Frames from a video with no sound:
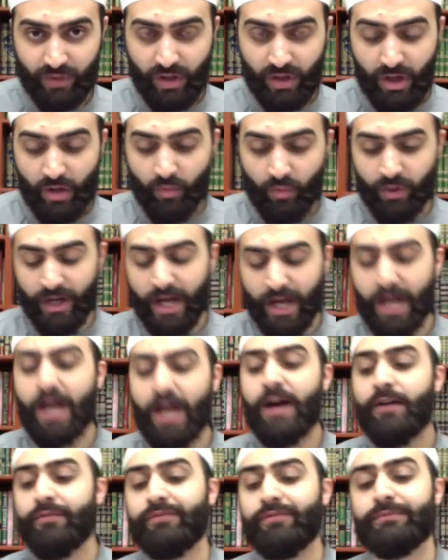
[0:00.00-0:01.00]
When I
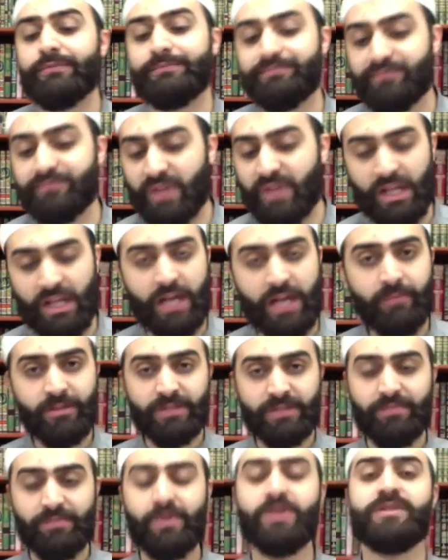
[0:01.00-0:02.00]
have a
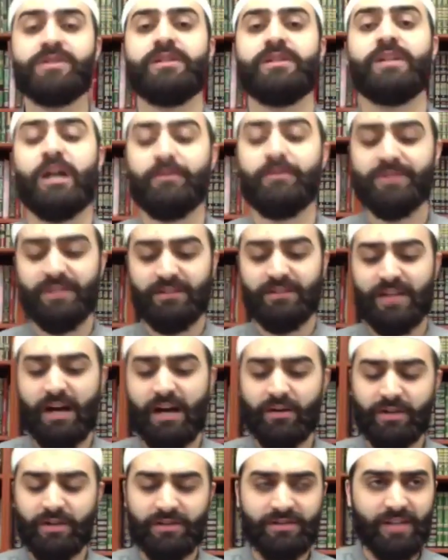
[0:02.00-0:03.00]
layman's person come sit
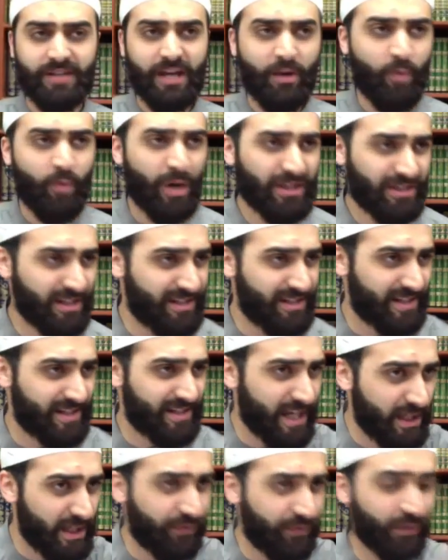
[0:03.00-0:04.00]
down and say, what does
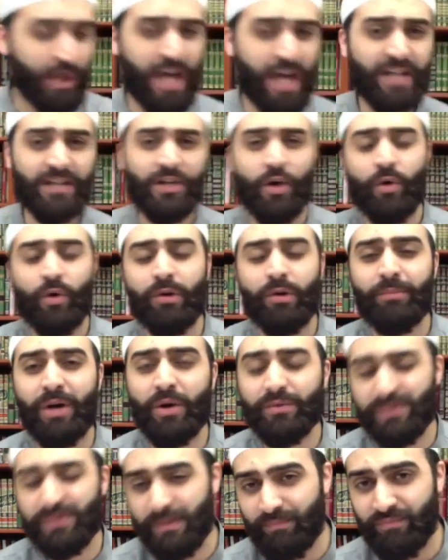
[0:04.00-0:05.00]
Sayyid Fulani know
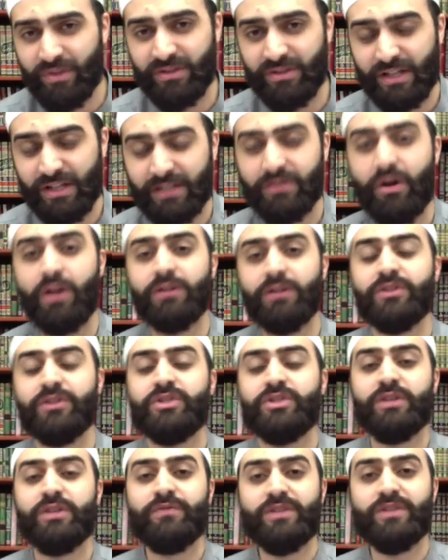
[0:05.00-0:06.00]
about the
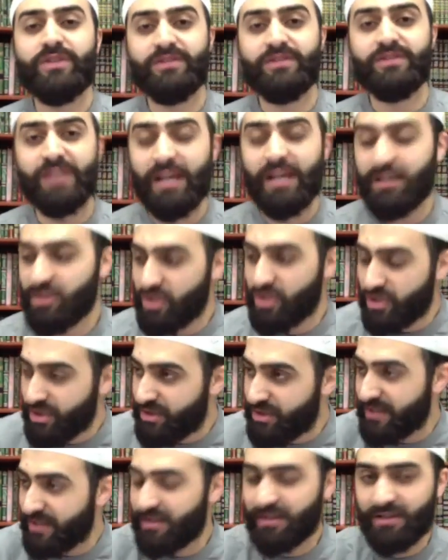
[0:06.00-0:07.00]
technology of this age? He
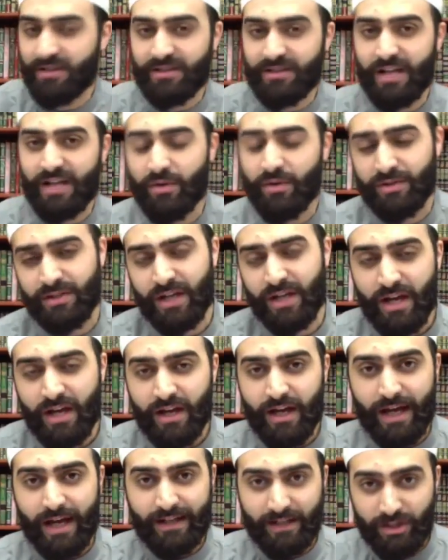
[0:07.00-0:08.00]
just sits in his house
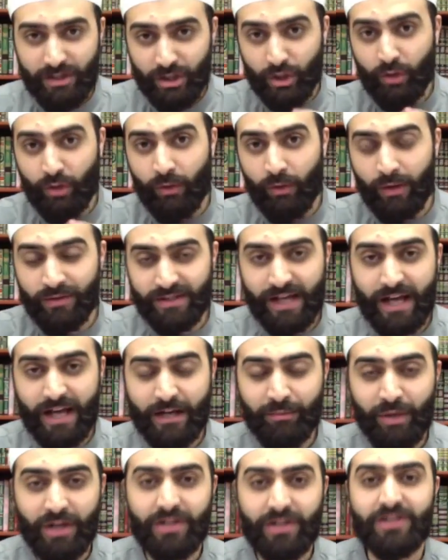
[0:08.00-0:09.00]
and doesn't go outside. He
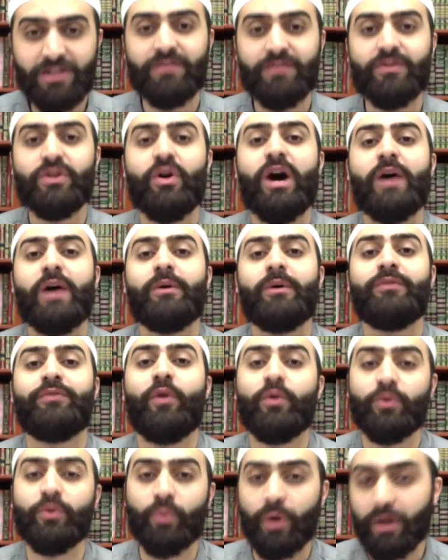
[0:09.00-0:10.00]
probably doesn't even know how a
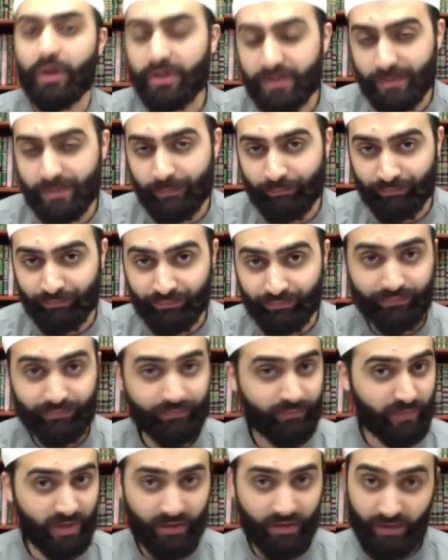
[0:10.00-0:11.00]
phone works.
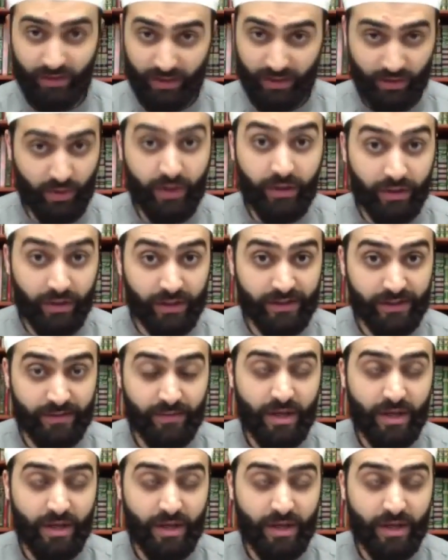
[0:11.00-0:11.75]
And you hear this.